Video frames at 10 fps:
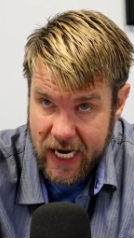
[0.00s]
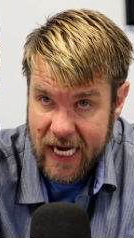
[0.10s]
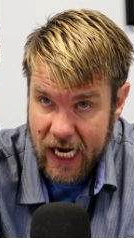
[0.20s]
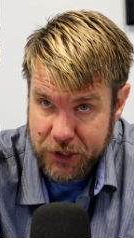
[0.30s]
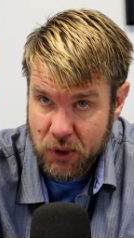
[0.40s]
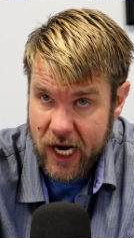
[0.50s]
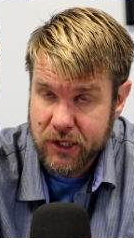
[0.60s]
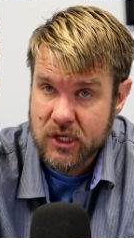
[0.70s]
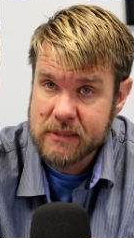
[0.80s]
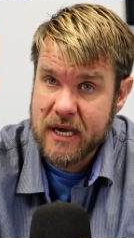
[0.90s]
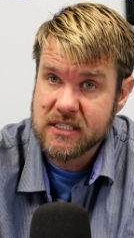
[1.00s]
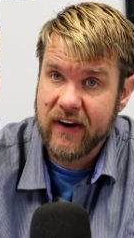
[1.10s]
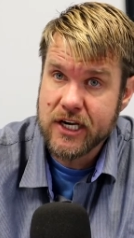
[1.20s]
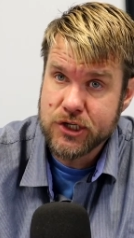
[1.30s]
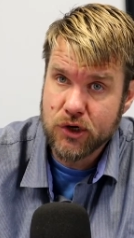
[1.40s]
contractor. It
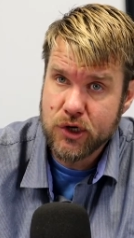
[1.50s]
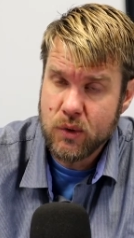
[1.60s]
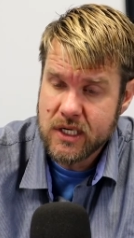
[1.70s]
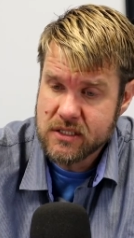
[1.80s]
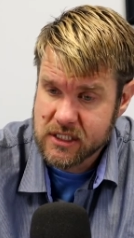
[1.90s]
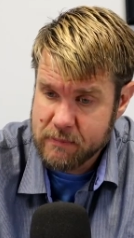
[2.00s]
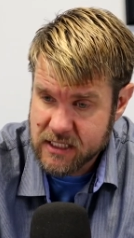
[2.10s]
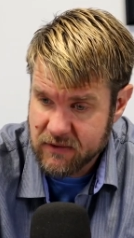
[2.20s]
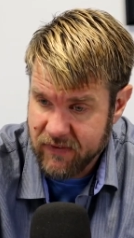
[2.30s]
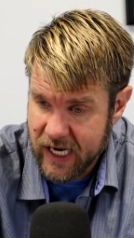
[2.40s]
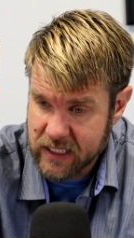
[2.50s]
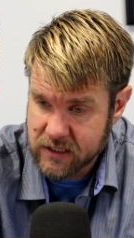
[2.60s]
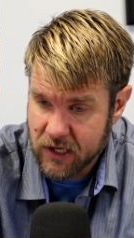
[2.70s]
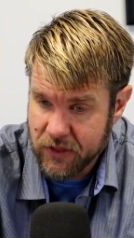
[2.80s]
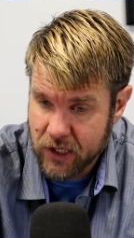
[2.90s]
specifies your duties. It
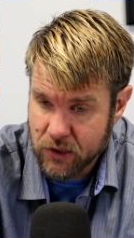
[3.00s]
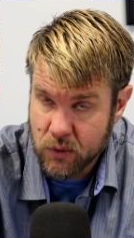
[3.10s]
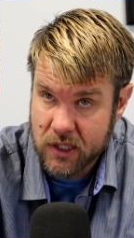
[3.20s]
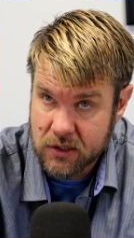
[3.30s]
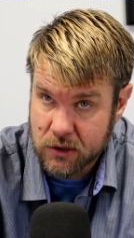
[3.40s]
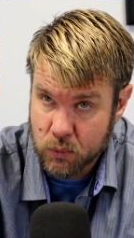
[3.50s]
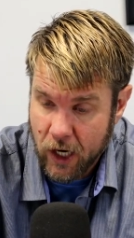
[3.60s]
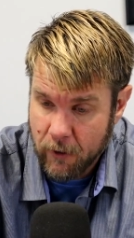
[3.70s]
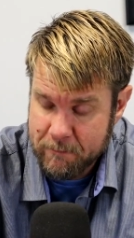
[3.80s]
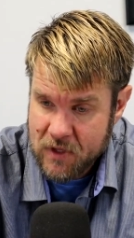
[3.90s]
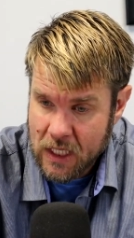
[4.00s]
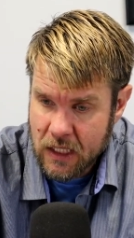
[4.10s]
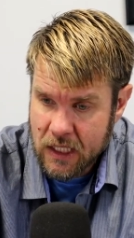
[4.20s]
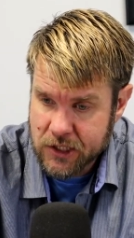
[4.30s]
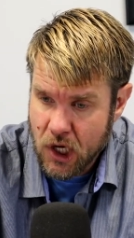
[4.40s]
specifies their duties as well.
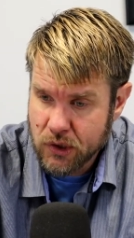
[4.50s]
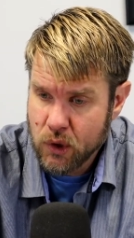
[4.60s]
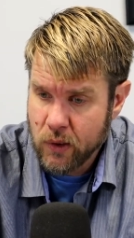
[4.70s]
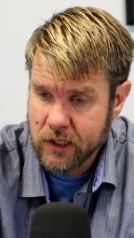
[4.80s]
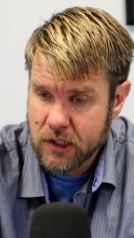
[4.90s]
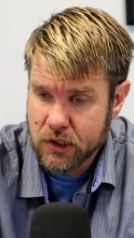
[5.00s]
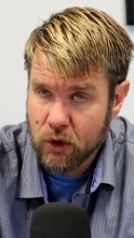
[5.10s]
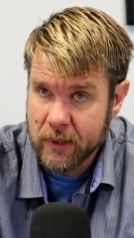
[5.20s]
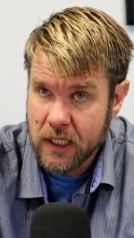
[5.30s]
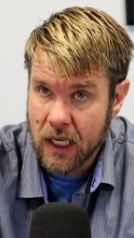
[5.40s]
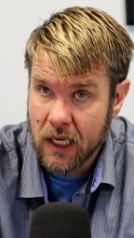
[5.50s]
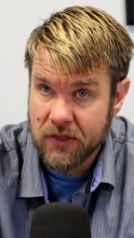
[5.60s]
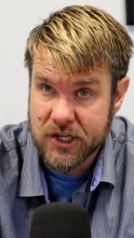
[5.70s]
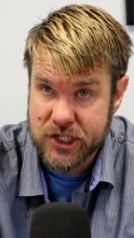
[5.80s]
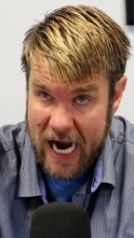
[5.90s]
It's also going to determine
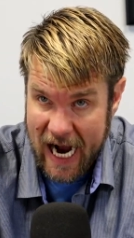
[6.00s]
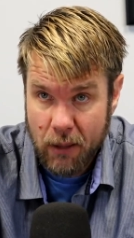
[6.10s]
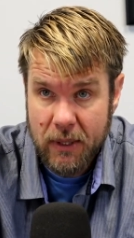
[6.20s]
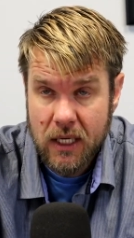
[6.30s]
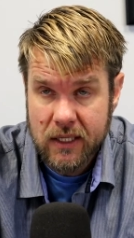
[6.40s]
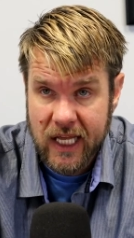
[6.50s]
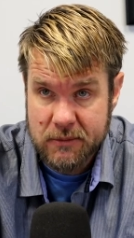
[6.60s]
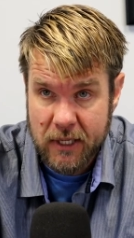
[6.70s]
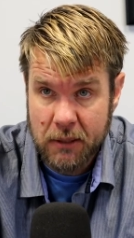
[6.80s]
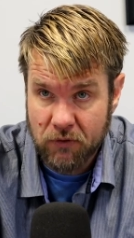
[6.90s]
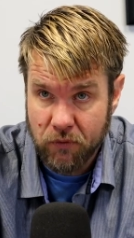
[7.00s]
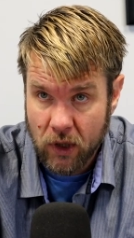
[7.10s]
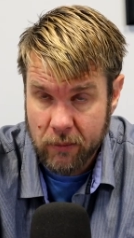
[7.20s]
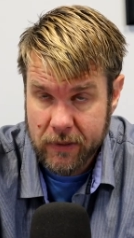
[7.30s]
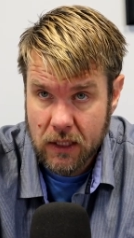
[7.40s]
the job that is being
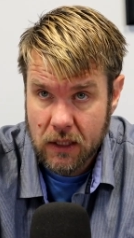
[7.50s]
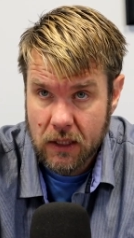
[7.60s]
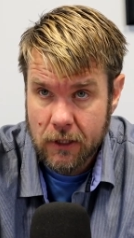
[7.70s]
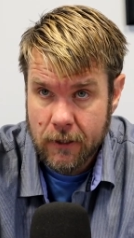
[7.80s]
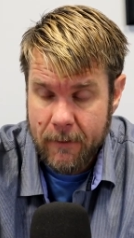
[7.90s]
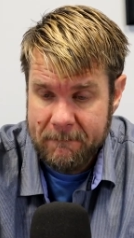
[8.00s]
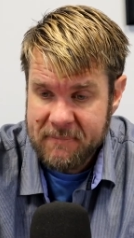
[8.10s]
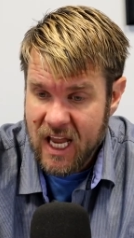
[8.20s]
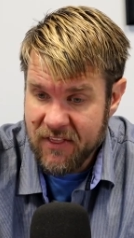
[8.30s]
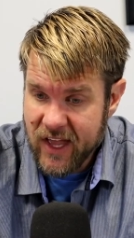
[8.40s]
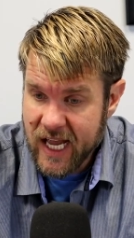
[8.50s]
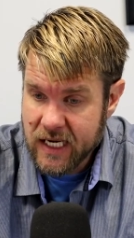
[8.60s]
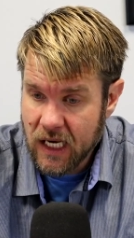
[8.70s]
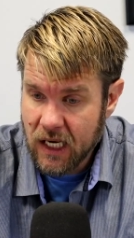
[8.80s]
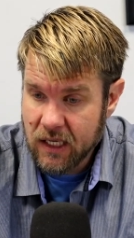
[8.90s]
performed. And
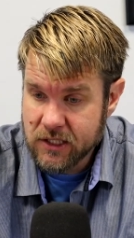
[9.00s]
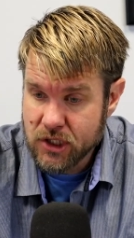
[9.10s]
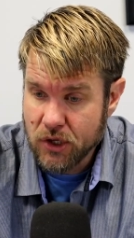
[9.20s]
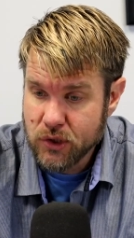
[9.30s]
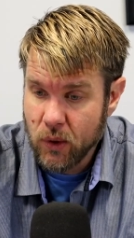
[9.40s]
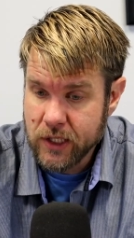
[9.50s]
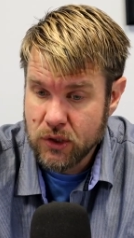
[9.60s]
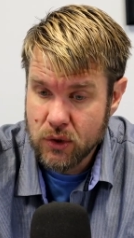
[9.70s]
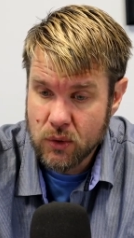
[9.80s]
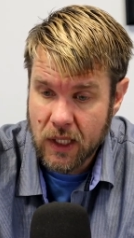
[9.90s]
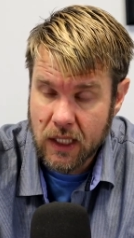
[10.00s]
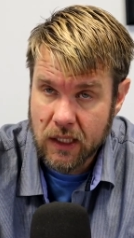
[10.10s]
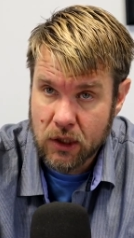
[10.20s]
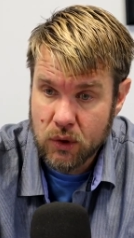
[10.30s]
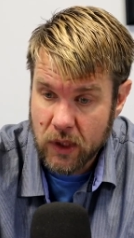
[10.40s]
then it's also going to
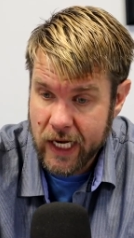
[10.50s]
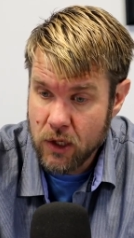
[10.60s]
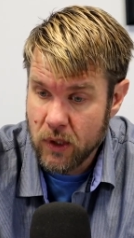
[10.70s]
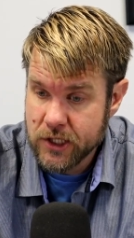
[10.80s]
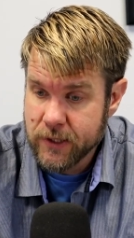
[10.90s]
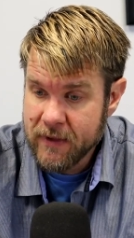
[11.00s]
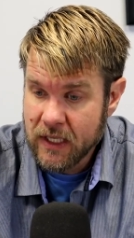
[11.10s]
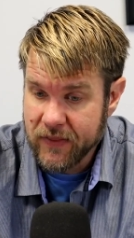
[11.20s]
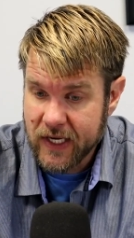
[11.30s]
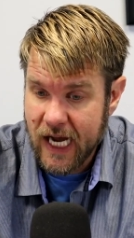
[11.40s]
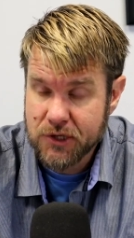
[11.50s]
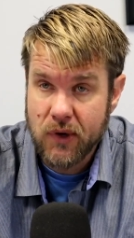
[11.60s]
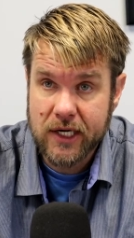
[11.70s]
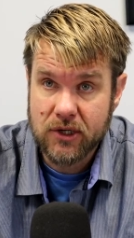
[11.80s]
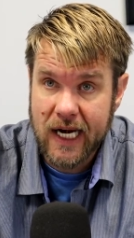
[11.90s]
include language that the
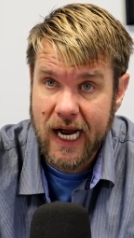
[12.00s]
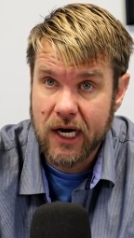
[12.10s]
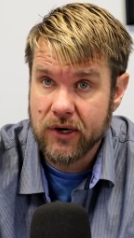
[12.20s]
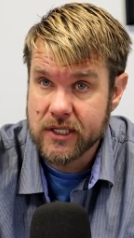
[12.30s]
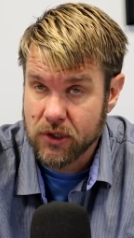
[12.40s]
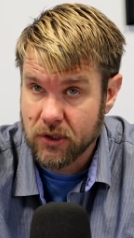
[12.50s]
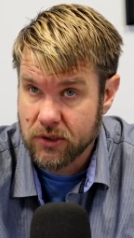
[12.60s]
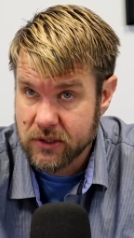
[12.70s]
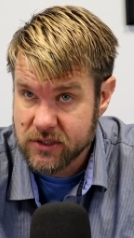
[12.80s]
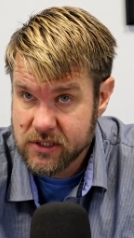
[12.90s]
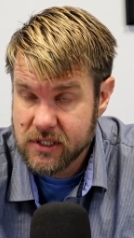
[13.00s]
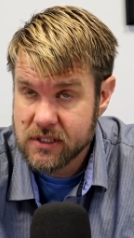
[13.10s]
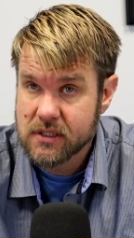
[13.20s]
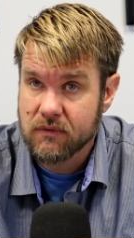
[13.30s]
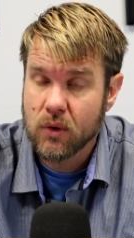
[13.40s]
contractor can hire his or her
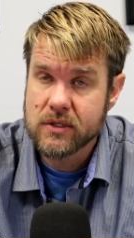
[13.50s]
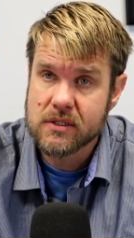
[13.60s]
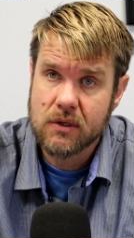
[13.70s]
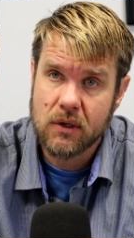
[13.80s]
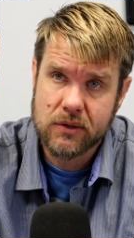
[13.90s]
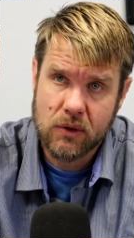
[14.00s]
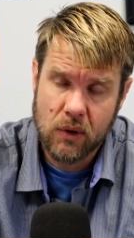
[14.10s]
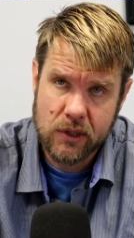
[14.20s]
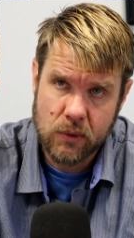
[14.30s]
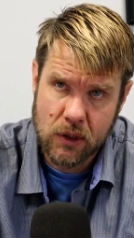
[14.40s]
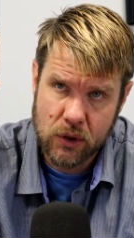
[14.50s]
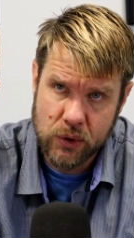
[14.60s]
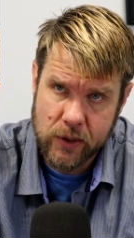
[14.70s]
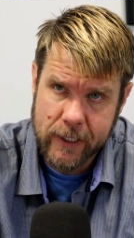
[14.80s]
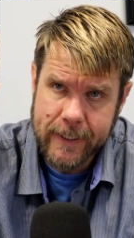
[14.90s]
assistants. Of course, it's also going to
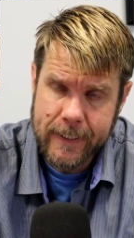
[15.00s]
include